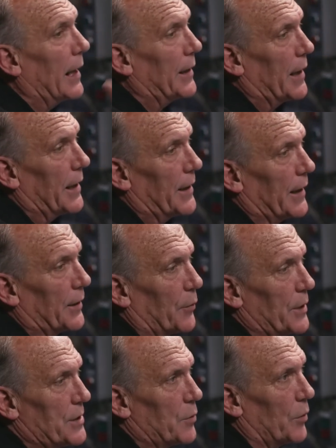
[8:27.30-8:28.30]
I think the
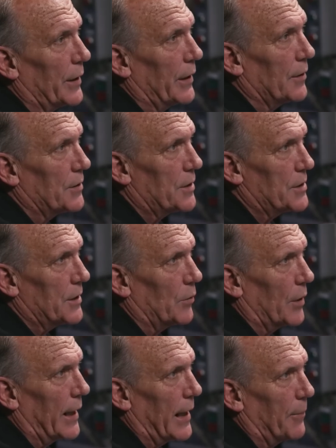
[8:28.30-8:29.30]
reason we're here is to see
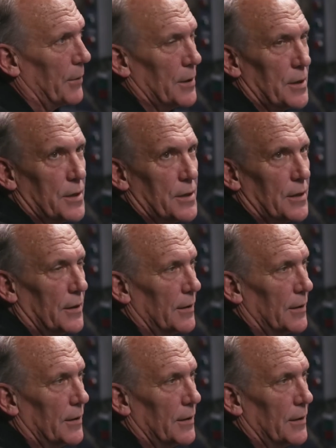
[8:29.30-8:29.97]
what happens.